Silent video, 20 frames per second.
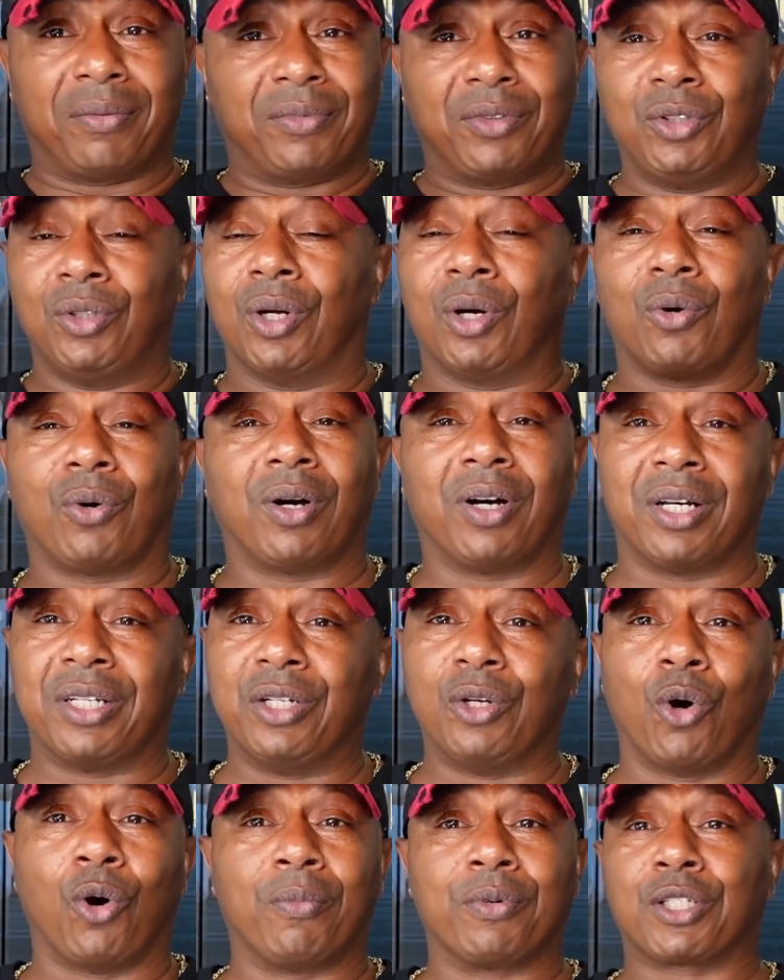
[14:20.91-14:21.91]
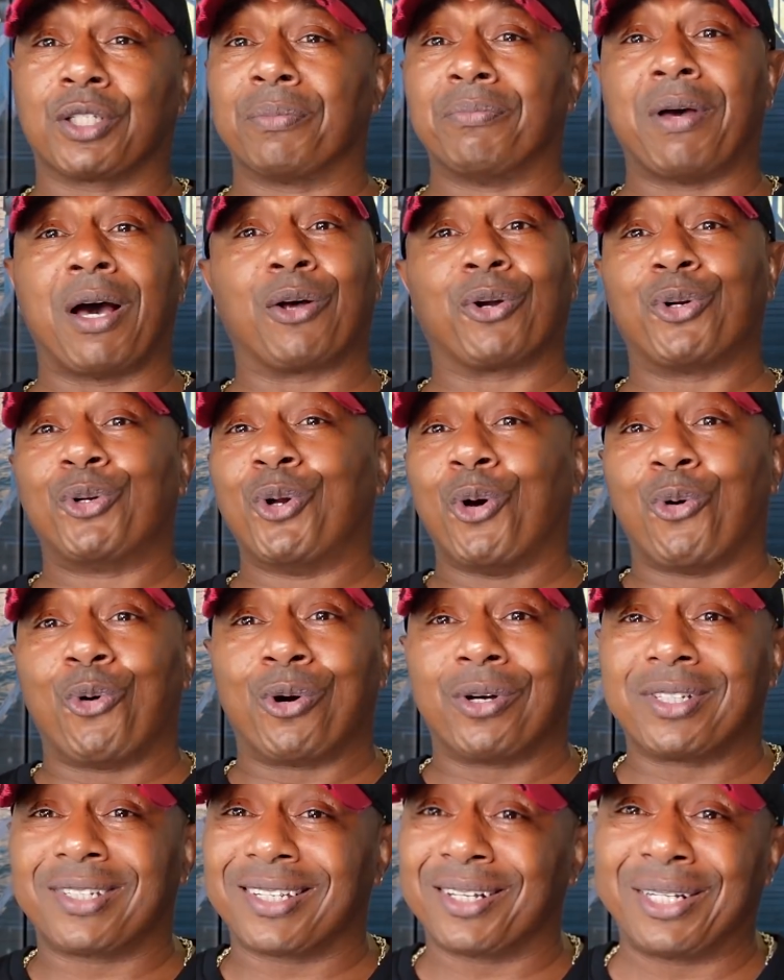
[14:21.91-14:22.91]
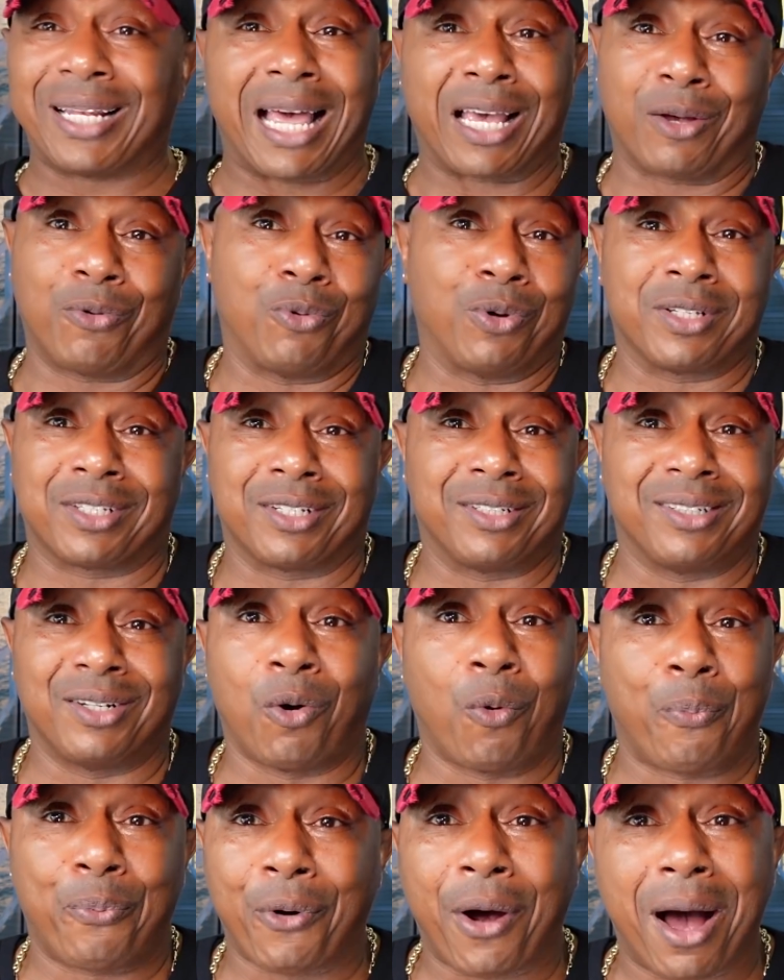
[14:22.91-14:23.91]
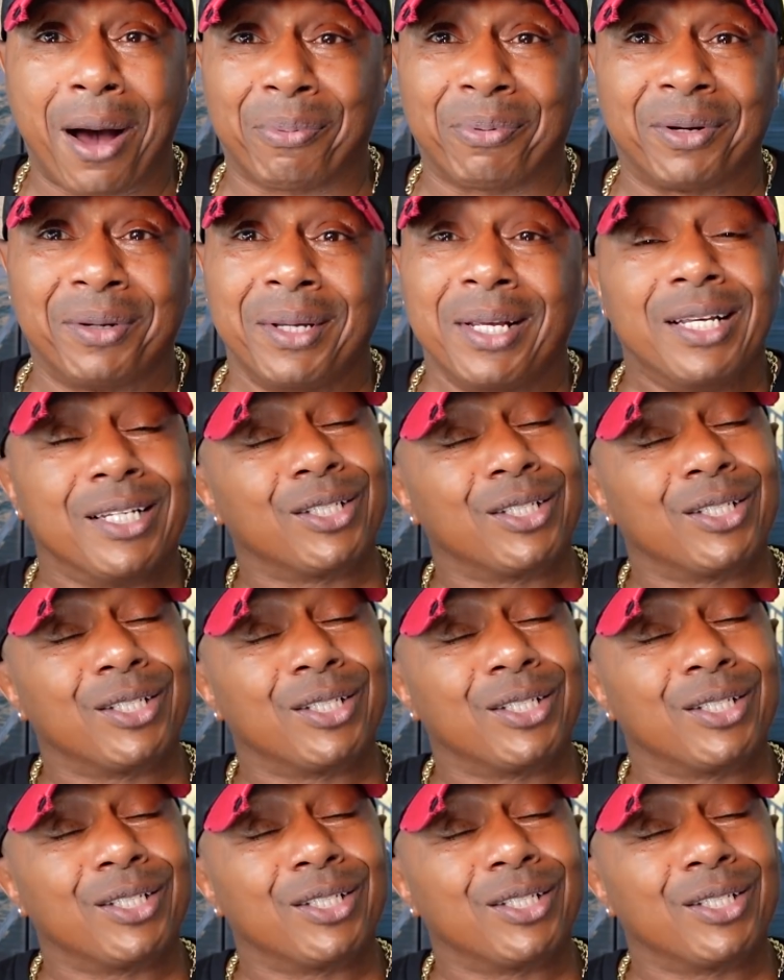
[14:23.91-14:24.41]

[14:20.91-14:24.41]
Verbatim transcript: you know, enormous amount of noise, like it wasn't no problem.